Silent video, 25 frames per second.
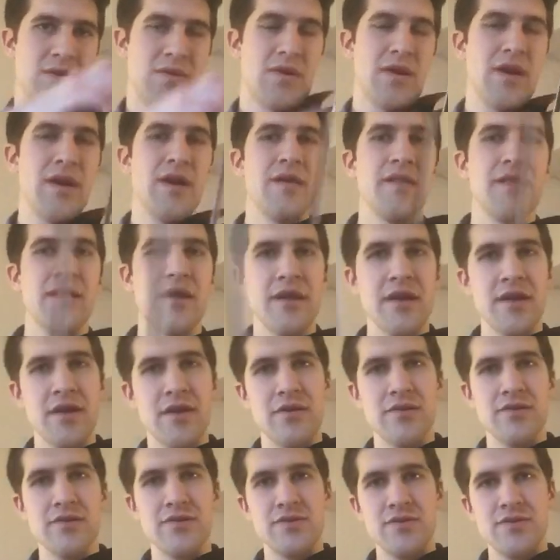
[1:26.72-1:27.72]
And then I can
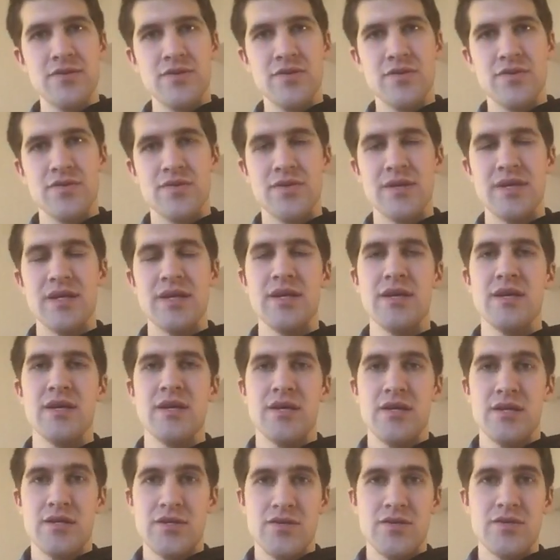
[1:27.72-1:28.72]
go 2 to 3,
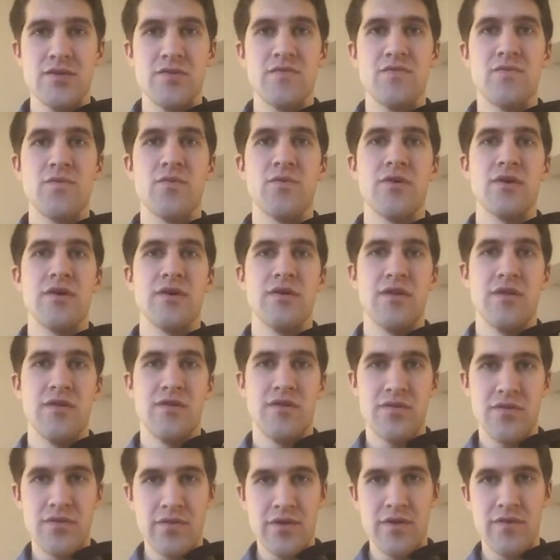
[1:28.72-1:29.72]
2 to 4, and then
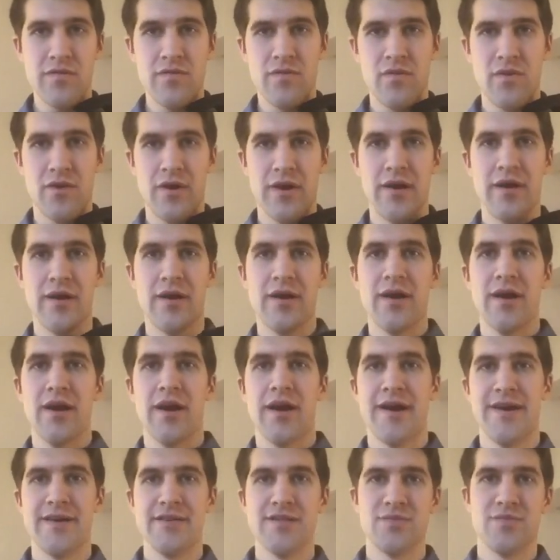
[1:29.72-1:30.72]
3 to 4
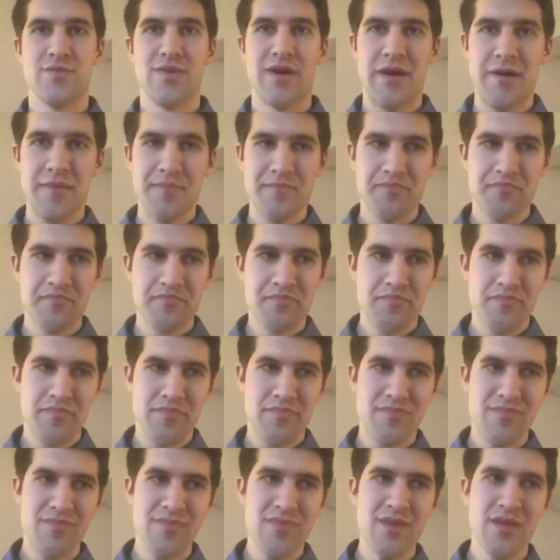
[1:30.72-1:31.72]
as well.
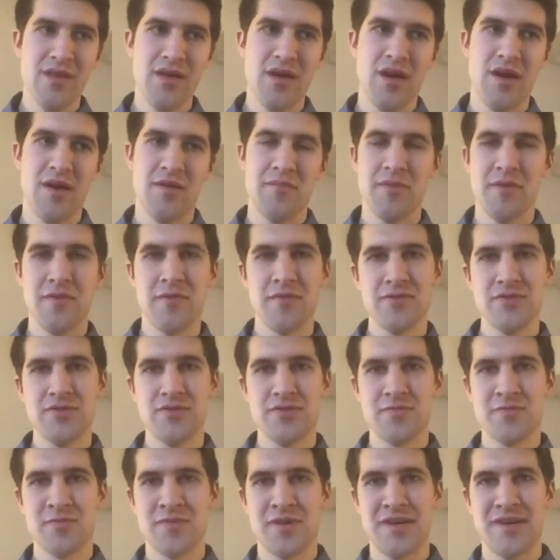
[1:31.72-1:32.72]
But I won't do
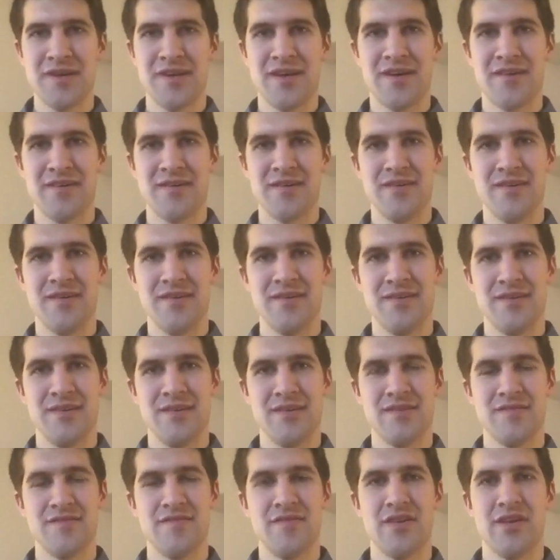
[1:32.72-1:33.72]
them right now in
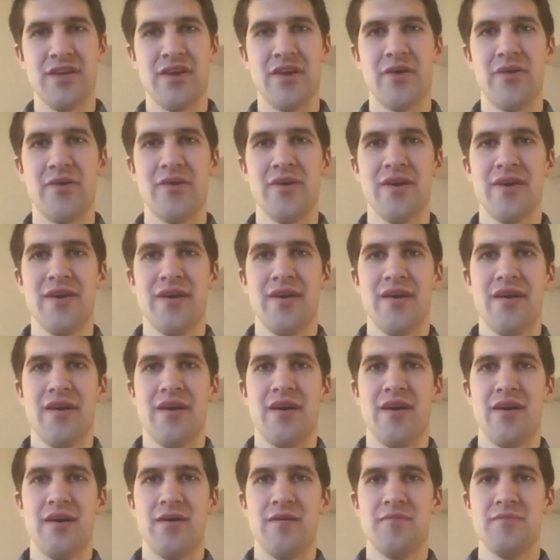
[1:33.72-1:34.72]
this video.
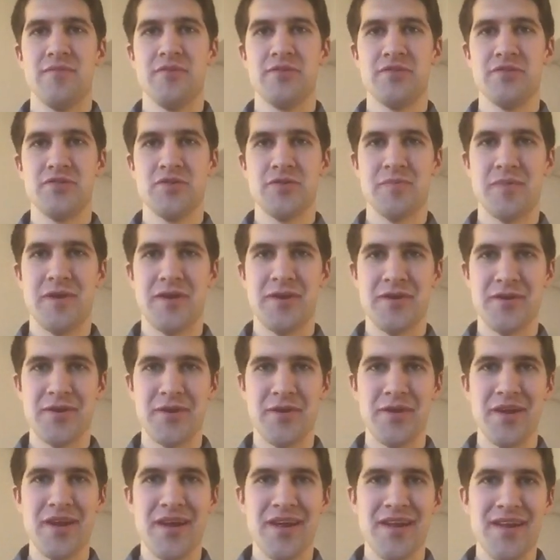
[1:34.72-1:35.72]
You can do them on your
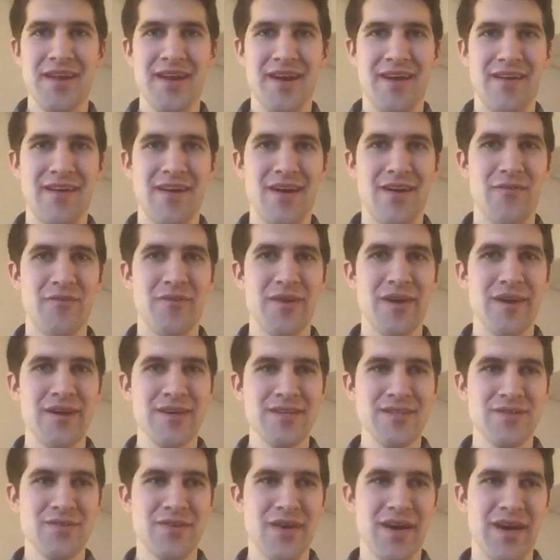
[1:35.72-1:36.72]
own. Now, we
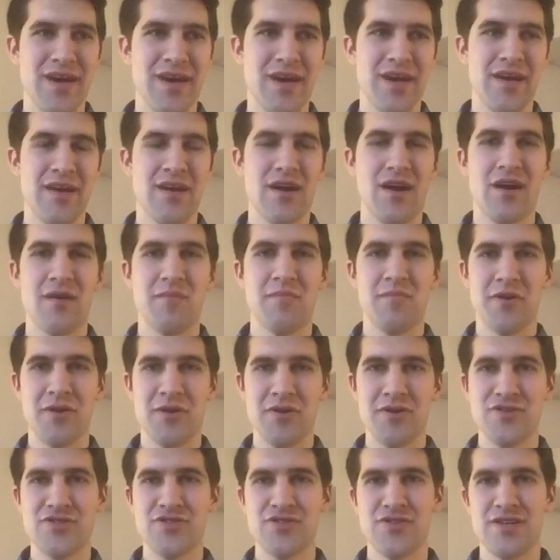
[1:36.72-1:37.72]
also had our
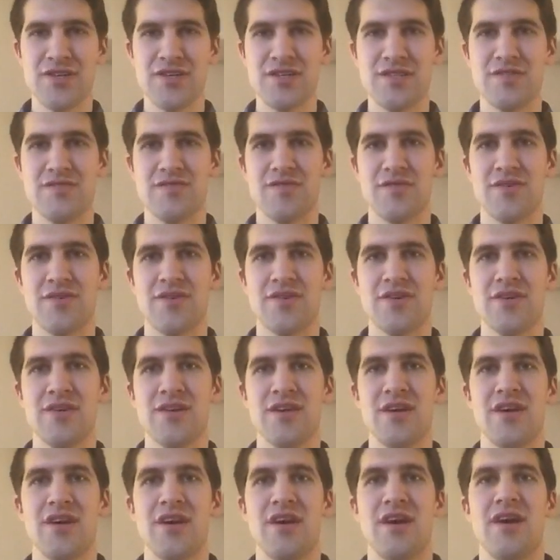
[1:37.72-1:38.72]
bow
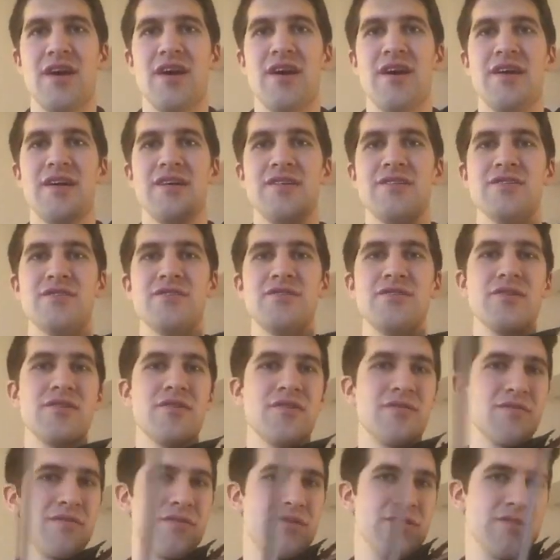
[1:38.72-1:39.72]
transfer, and
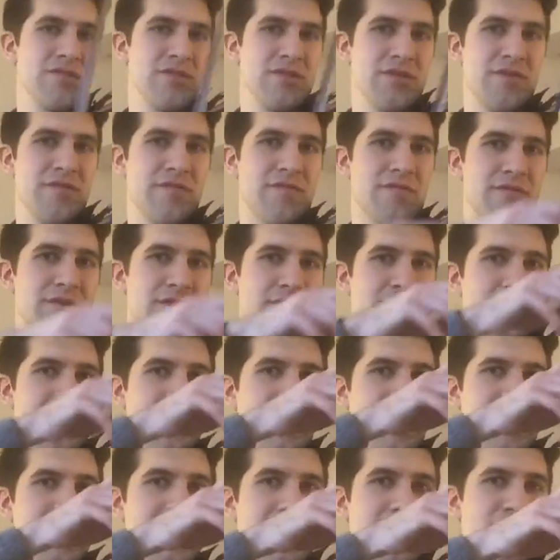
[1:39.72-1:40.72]
so we're just looking for a
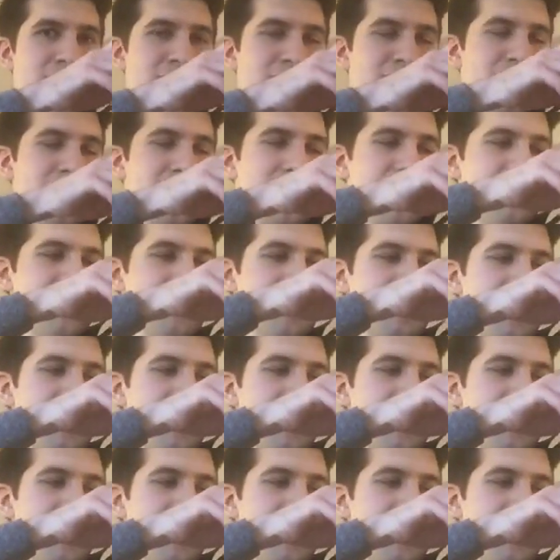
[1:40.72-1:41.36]
nice transfer